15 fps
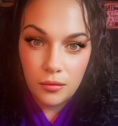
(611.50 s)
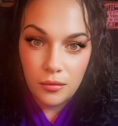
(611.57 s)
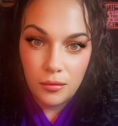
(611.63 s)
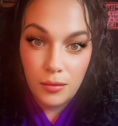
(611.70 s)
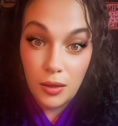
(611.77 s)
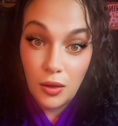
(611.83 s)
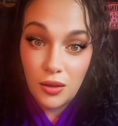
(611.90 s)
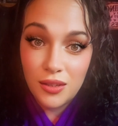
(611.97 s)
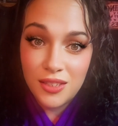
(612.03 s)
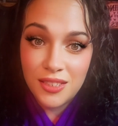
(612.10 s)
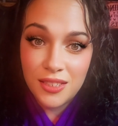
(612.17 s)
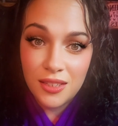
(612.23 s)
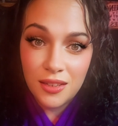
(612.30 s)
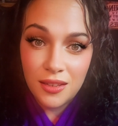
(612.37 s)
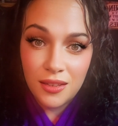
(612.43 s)

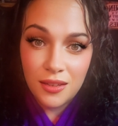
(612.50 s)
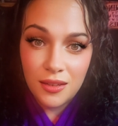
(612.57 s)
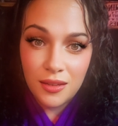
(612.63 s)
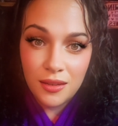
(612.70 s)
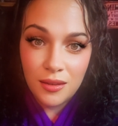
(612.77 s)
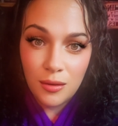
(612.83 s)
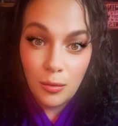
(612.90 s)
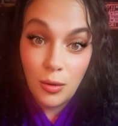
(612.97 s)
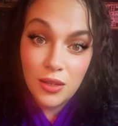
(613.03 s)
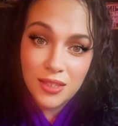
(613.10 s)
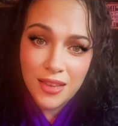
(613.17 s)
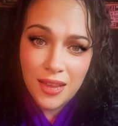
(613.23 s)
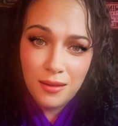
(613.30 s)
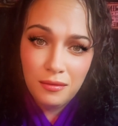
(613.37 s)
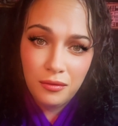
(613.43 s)
because what
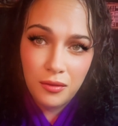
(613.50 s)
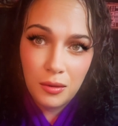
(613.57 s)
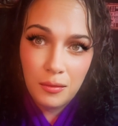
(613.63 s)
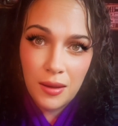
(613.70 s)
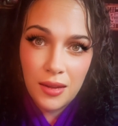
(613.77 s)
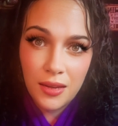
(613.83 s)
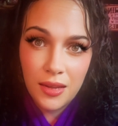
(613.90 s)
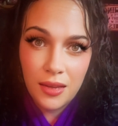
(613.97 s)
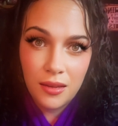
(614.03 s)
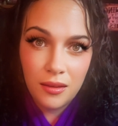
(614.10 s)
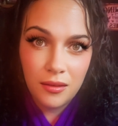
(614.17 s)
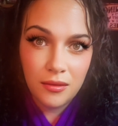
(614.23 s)
came for Mackie